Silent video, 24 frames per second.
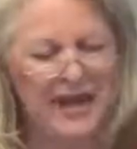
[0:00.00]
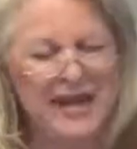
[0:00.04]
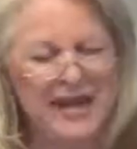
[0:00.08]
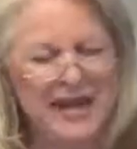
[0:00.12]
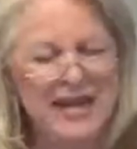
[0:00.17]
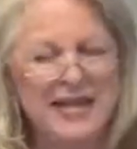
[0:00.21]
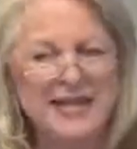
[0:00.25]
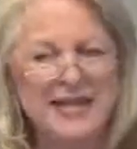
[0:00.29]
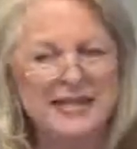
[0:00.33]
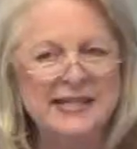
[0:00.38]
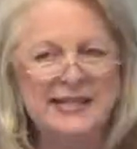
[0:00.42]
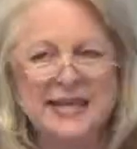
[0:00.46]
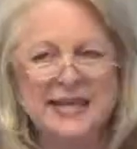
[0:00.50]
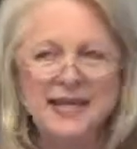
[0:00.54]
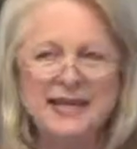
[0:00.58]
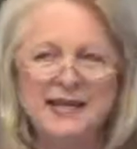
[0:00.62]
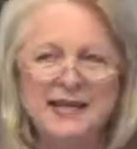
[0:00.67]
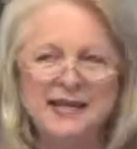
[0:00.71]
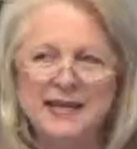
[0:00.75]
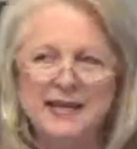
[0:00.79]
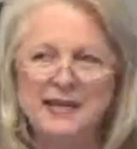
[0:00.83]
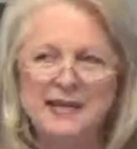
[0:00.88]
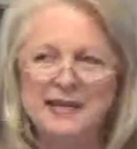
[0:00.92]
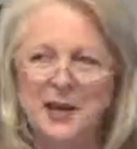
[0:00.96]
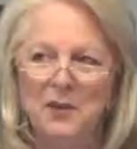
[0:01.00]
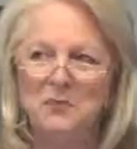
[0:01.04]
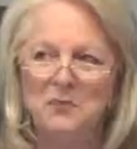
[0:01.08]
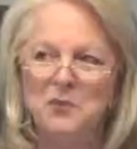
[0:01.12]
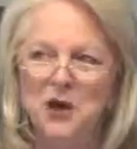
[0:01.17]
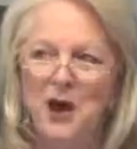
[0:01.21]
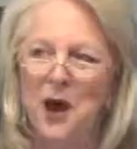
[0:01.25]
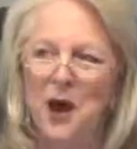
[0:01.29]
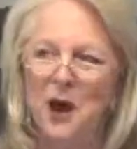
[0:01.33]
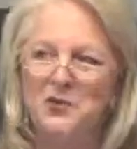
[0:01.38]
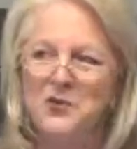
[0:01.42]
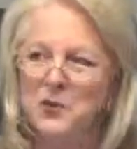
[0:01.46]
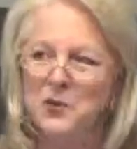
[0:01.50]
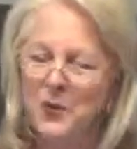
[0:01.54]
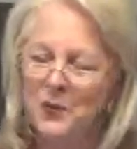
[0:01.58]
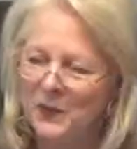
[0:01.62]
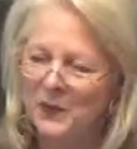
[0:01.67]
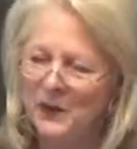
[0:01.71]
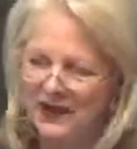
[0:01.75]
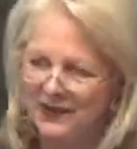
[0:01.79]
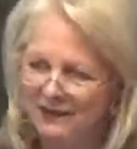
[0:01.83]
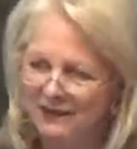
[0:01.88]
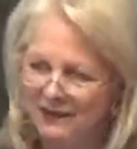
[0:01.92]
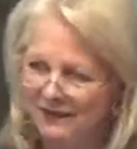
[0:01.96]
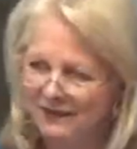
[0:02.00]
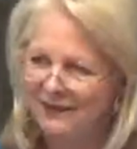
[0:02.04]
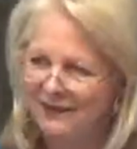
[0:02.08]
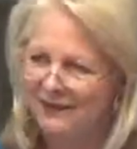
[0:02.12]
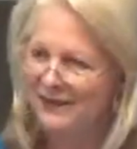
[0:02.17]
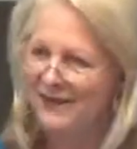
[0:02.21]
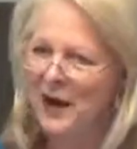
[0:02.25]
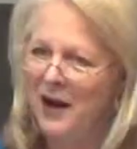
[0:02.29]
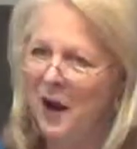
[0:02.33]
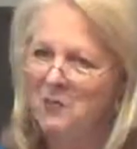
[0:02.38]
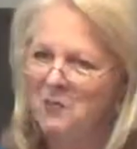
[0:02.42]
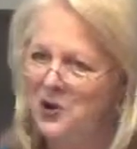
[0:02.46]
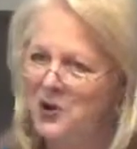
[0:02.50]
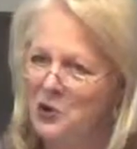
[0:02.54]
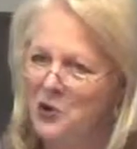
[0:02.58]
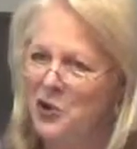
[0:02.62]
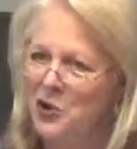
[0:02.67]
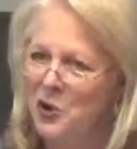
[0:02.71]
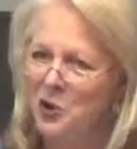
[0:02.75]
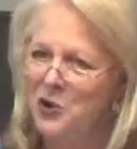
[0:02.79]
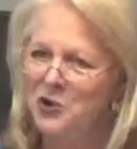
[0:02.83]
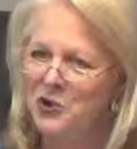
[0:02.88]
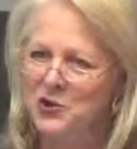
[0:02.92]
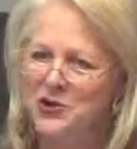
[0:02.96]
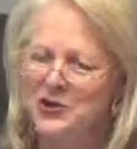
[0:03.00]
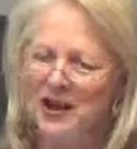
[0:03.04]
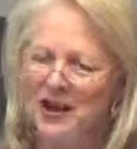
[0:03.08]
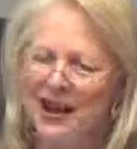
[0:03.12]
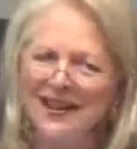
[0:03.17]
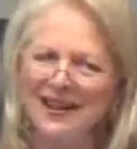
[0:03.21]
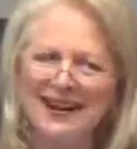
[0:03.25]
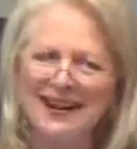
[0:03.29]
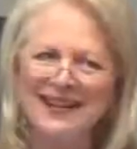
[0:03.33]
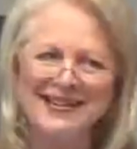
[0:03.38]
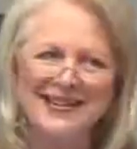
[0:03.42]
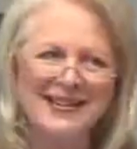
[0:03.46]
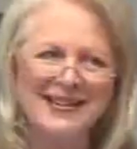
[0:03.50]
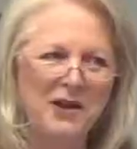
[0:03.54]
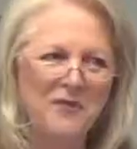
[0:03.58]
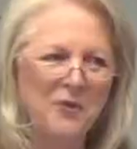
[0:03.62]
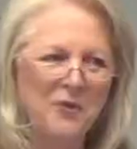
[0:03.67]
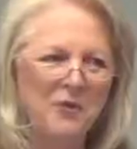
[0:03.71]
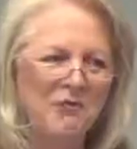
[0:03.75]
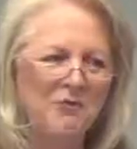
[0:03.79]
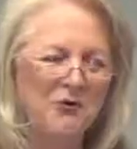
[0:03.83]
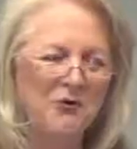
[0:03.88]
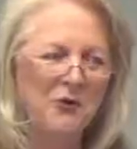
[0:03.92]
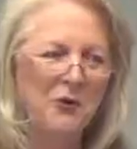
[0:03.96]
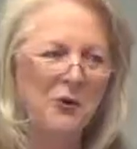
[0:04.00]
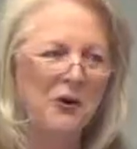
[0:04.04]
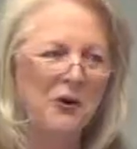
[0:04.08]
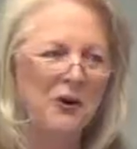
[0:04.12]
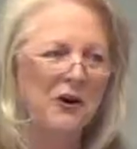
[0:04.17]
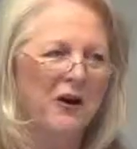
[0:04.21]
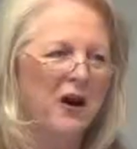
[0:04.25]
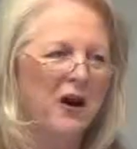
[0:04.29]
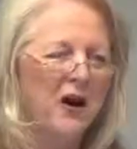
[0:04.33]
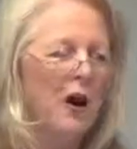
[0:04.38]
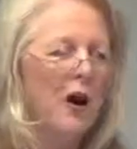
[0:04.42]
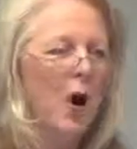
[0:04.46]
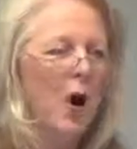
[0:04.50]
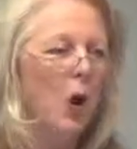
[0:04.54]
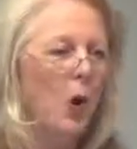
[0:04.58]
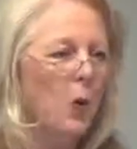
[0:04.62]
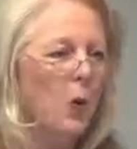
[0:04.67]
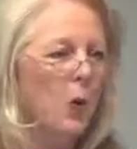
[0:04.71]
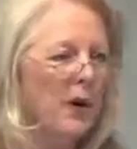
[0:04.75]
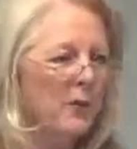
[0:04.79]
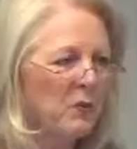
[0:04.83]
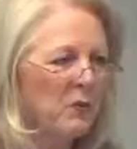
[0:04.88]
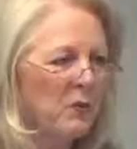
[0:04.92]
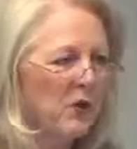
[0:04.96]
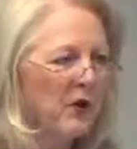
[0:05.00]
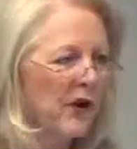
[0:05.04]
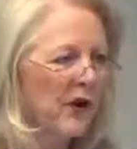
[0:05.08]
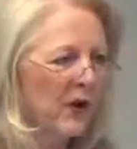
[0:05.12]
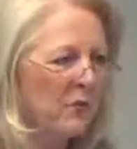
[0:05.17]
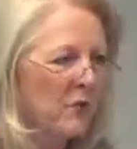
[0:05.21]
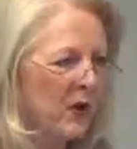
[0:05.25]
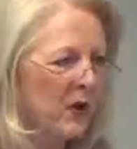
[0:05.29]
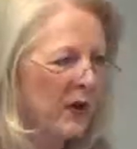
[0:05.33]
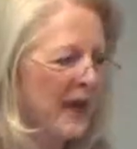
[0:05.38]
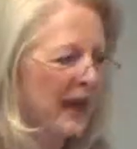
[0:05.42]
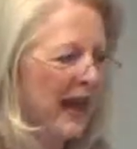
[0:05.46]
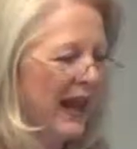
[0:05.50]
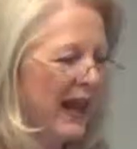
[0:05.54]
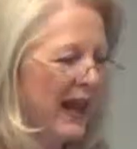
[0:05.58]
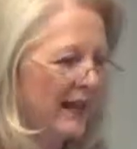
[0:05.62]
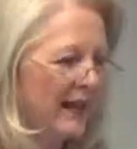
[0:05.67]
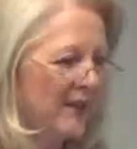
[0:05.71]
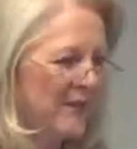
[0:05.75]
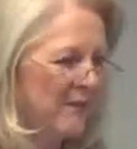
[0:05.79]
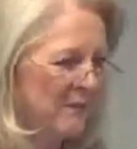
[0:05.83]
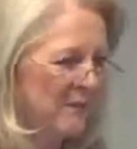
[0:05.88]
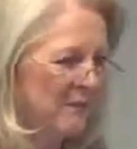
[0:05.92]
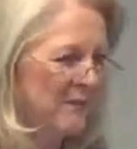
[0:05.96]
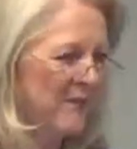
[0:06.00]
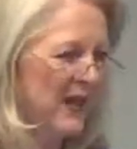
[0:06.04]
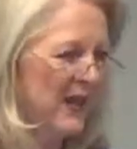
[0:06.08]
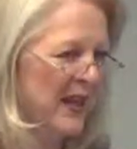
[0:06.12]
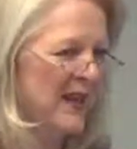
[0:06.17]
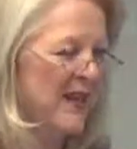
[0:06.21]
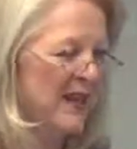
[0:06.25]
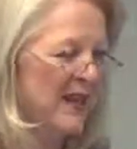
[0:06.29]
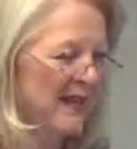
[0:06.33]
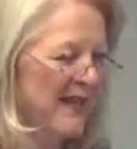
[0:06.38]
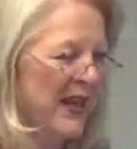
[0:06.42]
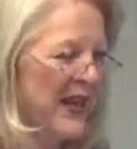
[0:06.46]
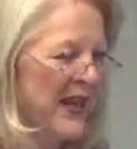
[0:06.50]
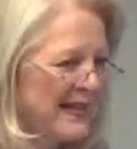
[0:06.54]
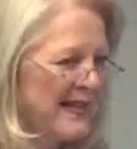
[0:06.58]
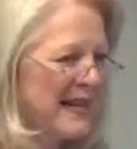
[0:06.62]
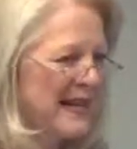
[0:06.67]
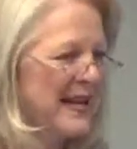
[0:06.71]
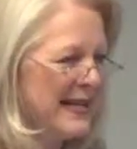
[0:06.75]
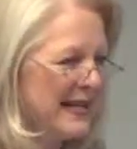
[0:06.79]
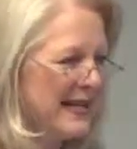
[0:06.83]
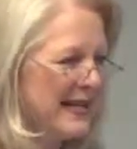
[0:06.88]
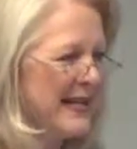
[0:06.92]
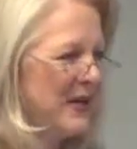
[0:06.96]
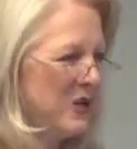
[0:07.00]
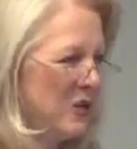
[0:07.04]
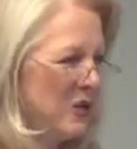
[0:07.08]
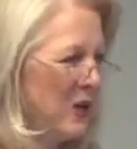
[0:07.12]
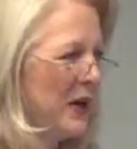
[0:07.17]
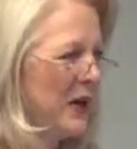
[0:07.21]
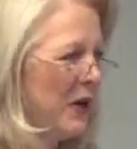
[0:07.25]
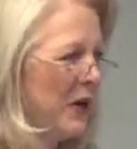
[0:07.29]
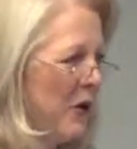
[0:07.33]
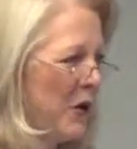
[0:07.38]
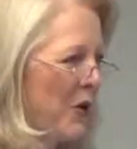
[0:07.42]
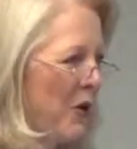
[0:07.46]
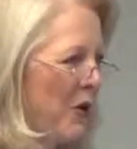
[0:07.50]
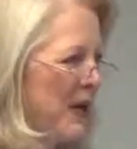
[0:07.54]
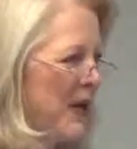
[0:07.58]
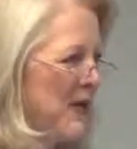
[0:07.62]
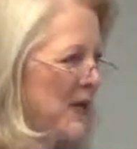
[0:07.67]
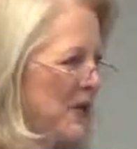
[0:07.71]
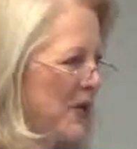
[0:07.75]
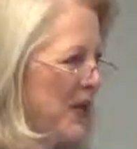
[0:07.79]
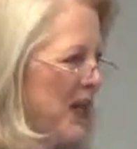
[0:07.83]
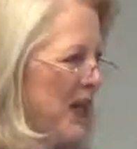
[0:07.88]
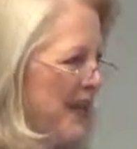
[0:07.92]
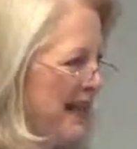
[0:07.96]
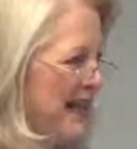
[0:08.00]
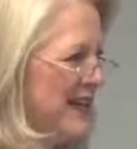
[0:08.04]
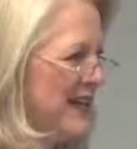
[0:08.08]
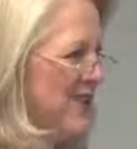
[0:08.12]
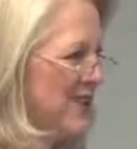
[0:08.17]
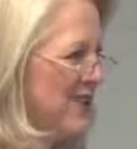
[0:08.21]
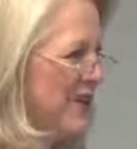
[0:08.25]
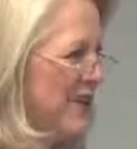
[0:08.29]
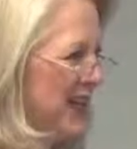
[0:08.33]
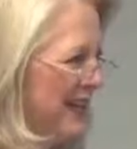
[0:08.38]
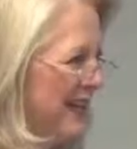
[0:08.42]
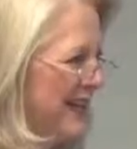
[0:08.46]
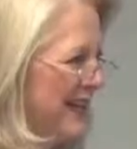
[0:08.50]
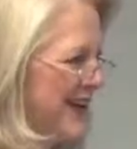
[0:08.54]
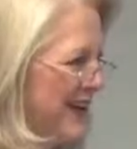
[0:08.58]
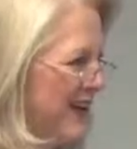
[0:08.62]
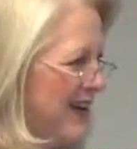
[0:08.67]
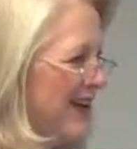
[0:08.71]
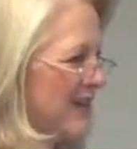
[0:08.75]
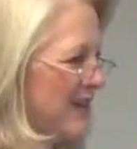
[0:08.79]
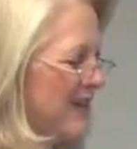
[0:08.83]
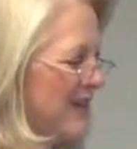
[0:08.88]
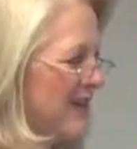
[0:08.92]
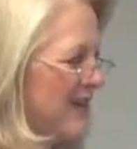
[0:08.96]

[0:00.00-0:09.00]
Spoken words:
It's easy sometimes when we come to church, like I said before, or when we're in relay. That's easy to encourage each adult.